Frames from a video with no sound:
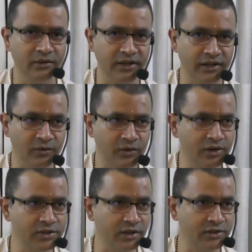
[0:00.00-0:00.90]
In the
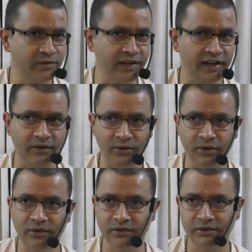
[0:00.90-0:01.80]
words also we have no
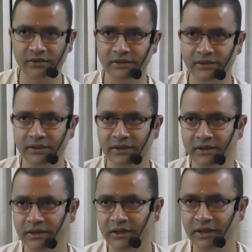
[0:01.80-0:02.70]

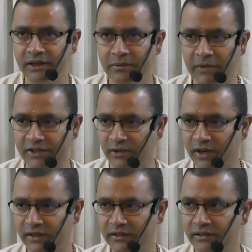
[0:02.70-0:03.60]
masculine,